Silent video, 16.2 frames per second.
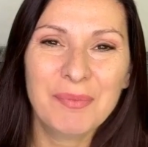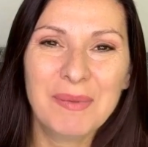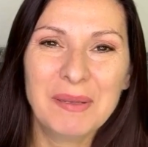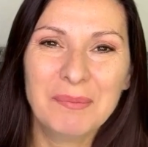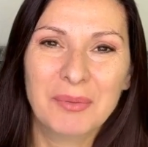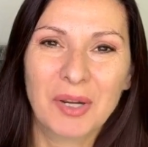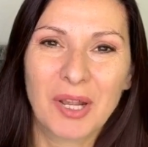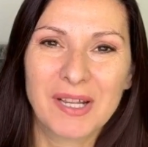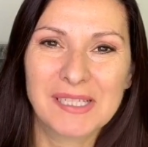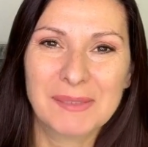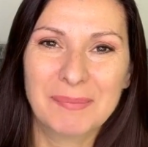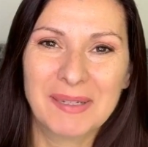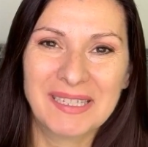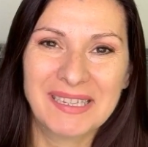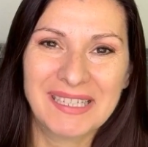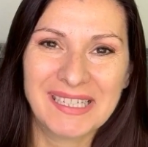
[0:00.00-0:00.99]
been
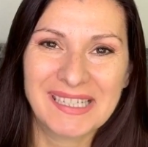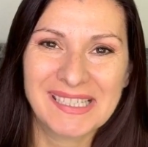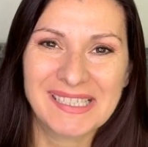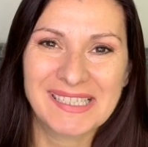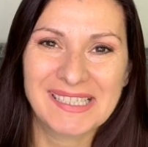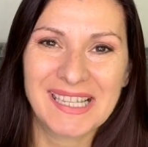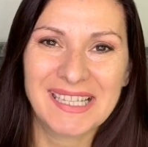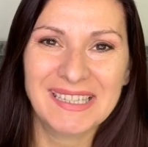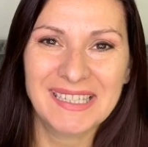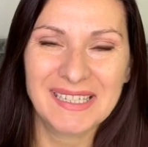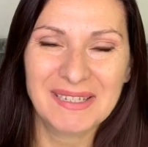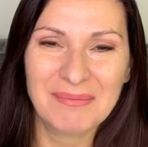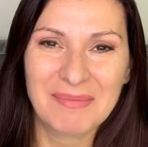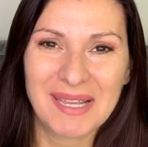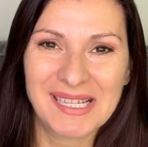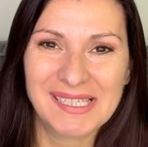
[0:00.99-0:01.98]
prospecting, sending
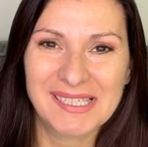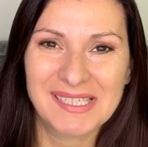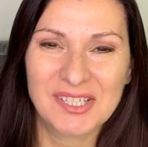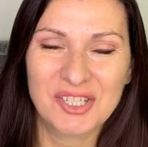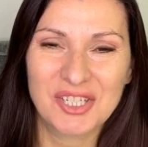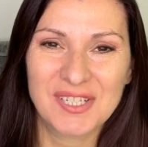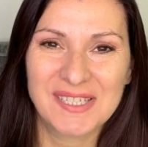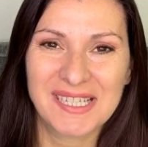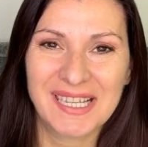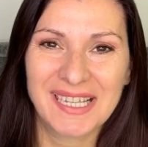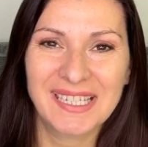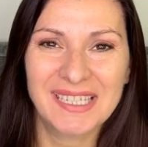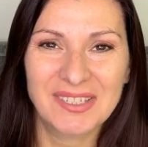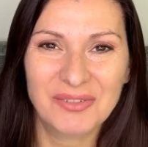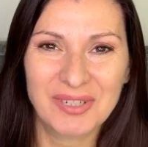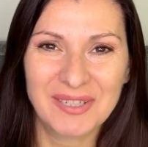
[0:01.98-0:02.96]
messages, and
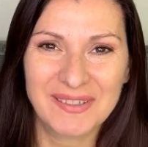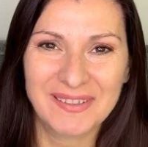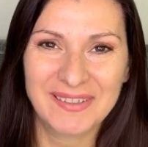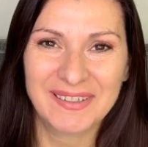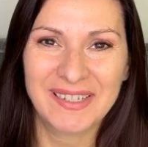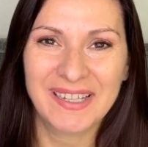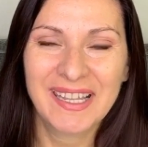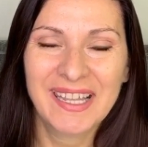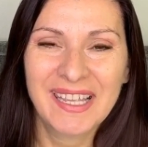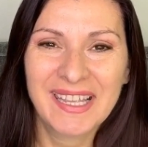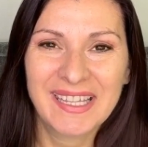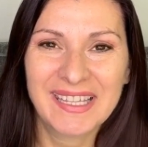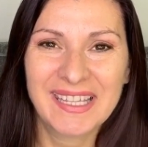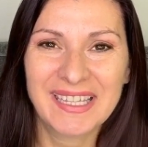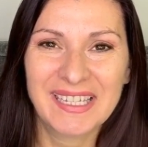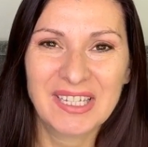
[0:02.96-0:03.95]
in return
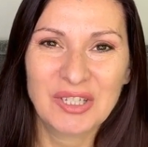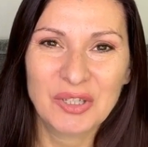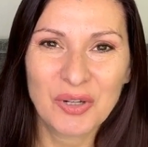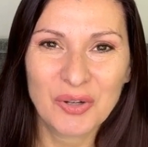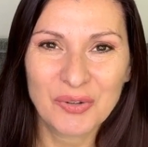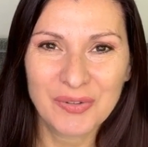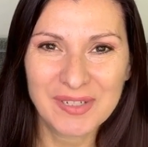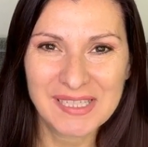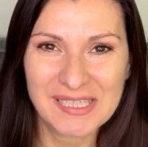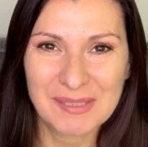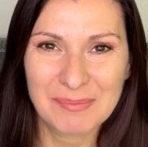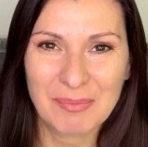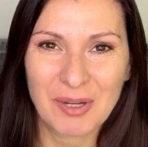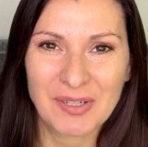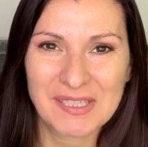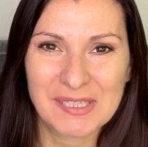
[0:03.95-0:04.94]
getting no
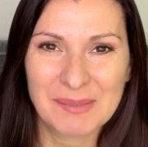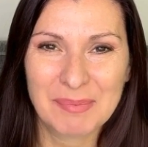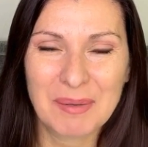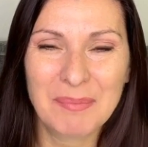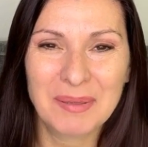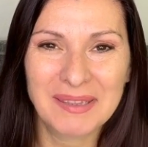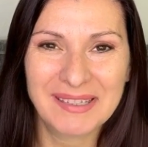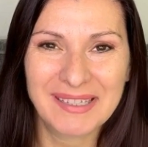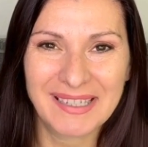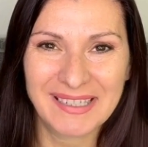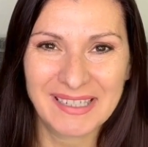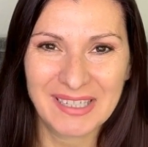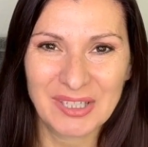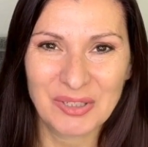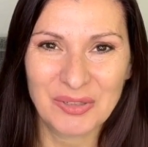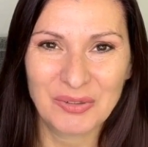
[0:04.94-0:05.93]
response, people
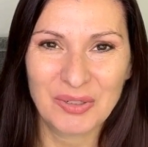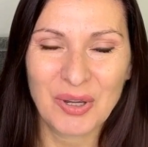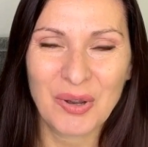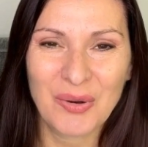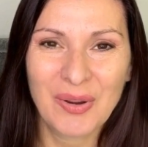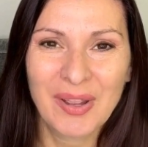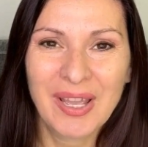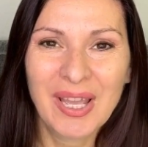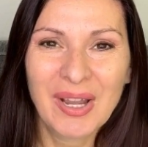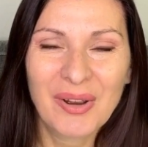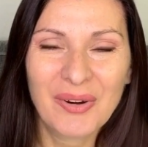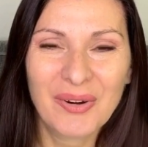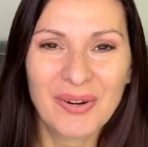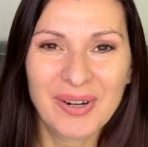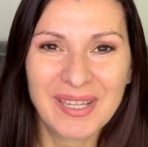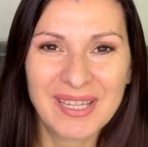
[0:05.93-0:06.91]
telling you no,
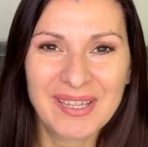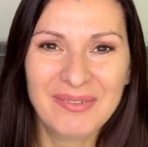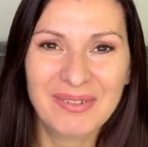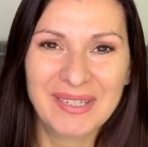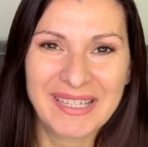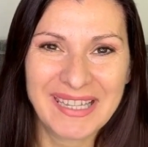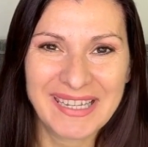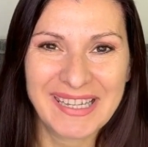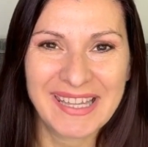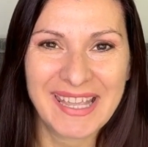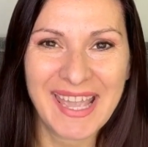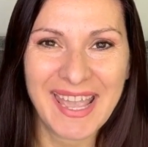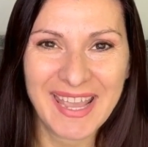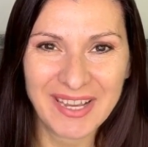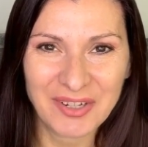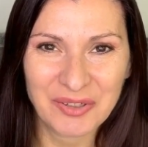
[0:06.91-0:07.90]
or even getting
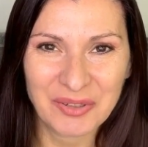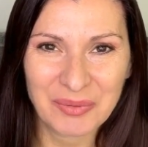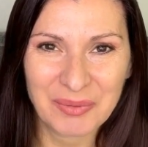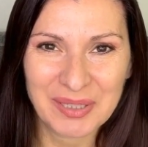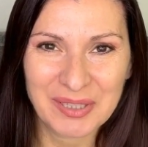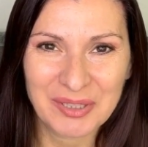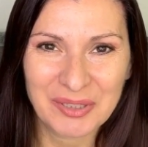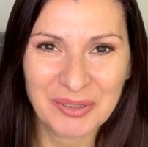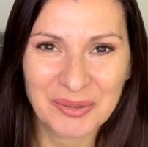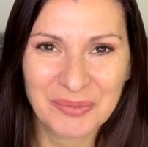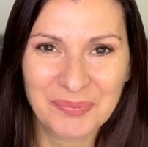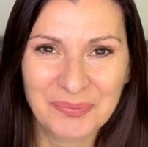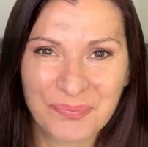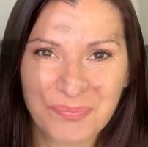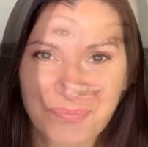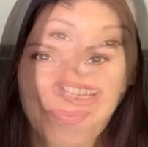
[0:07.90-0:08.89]
angry with you?
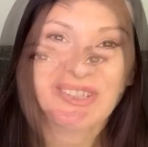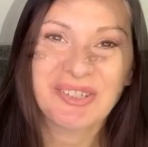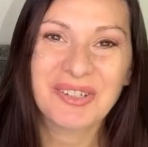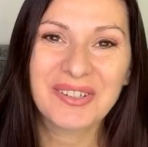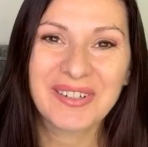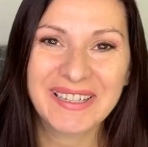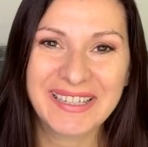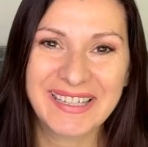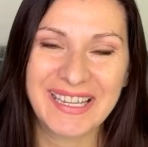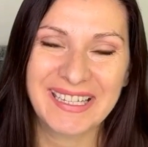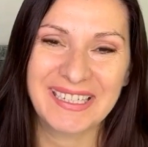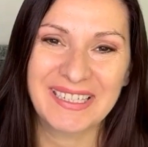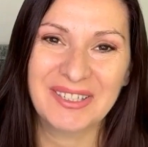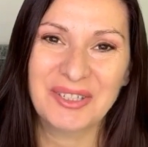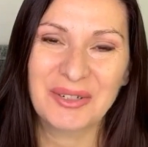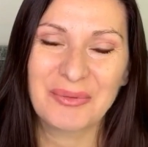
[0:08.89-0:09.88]
I totally get
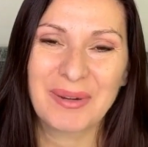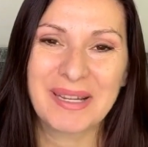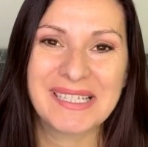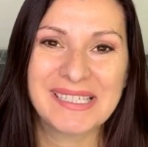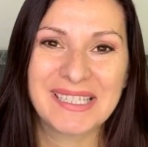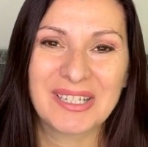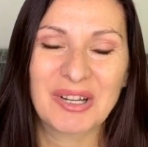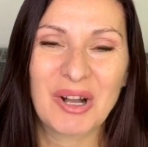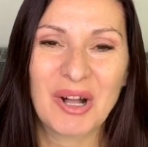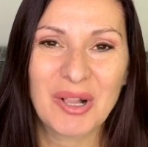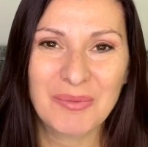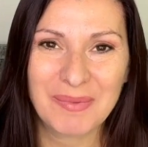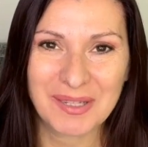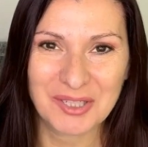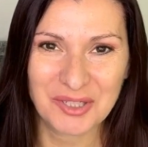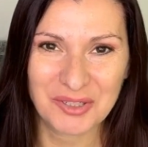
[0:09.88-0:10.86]
it. You're wasting a whole
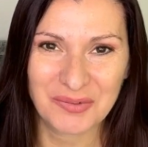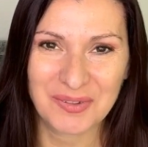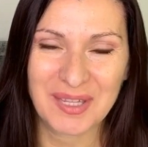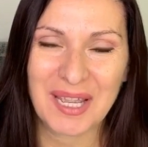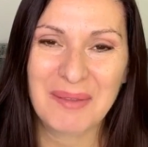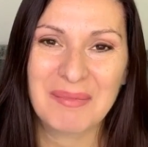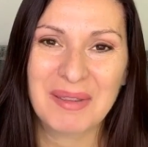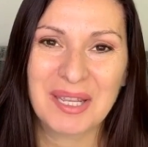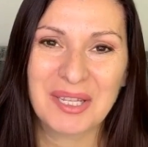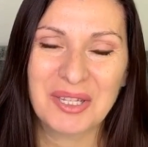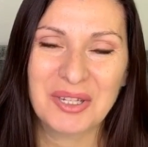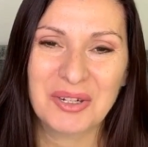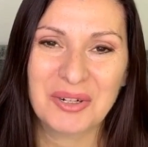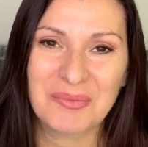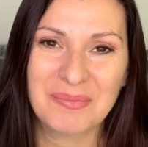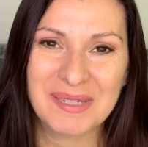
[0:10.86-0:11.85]
bunch of time and
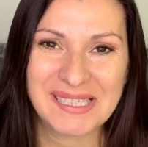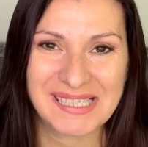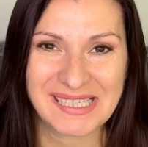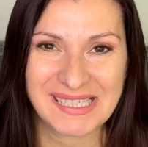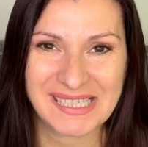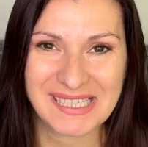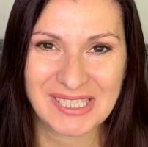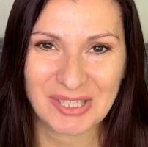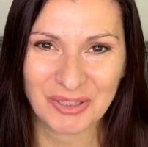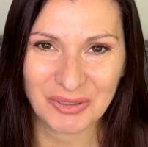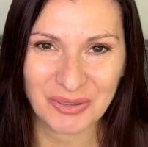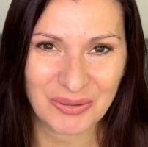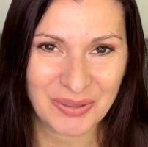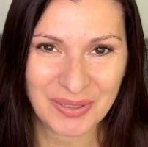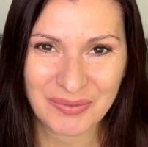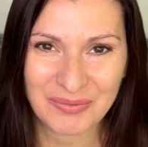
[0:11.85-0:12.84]
your business is not
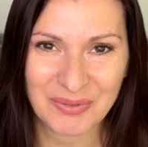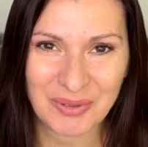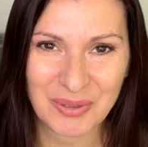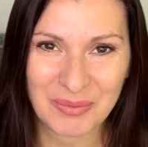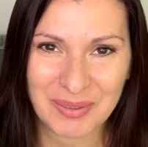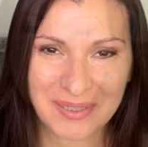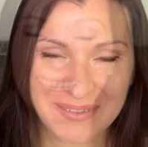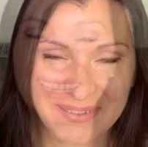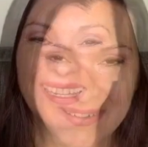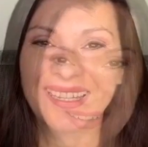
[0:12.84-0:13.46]
going forward.